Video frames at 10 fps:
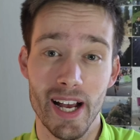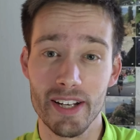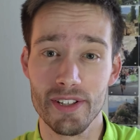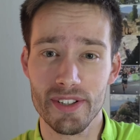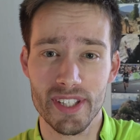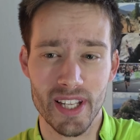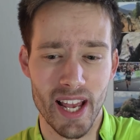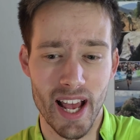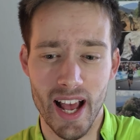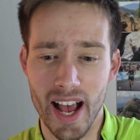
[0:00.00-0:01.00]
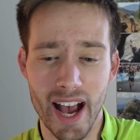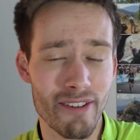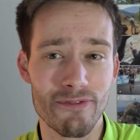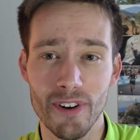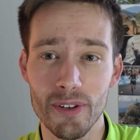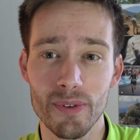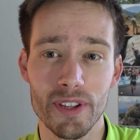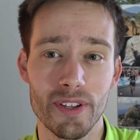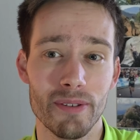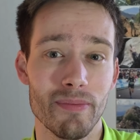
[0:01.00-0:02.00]
and just have fun
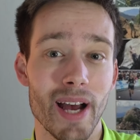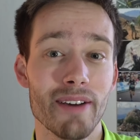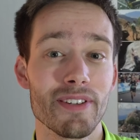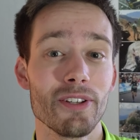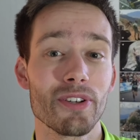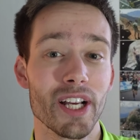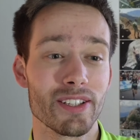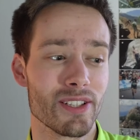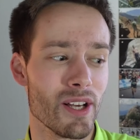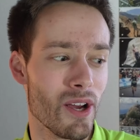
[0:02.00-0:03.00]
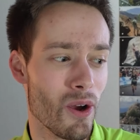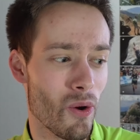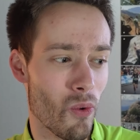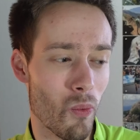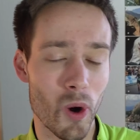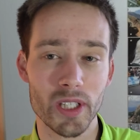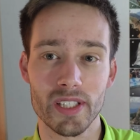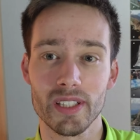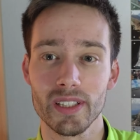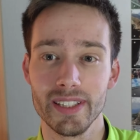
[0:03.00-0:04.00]
with them, have a look at
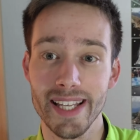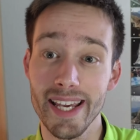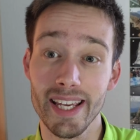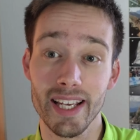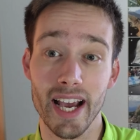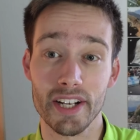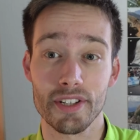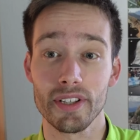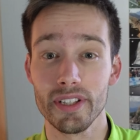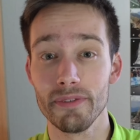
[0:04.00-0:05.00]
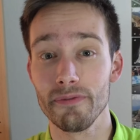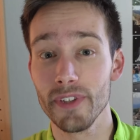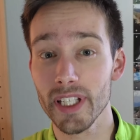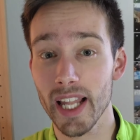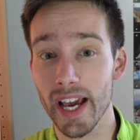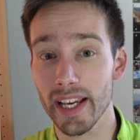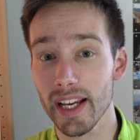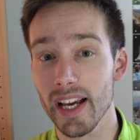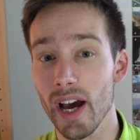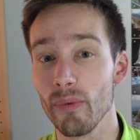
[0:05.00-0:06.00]
what they actually feel like
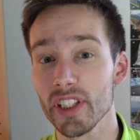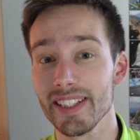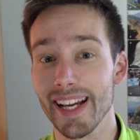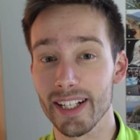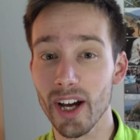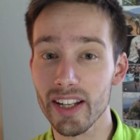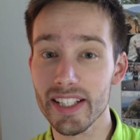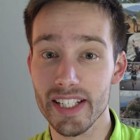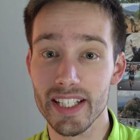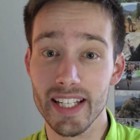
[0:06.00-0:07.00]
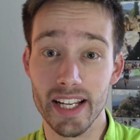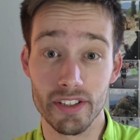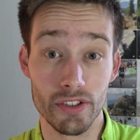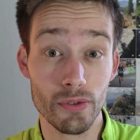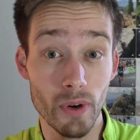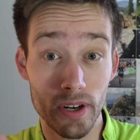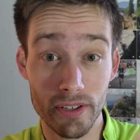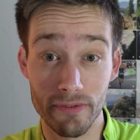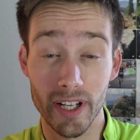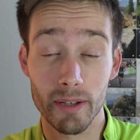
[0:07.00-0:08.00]
and what the technology that you are
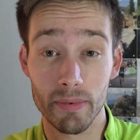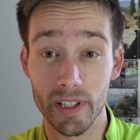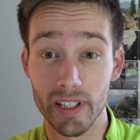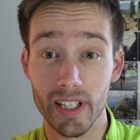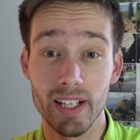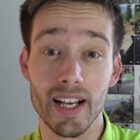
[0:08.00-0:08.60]
developing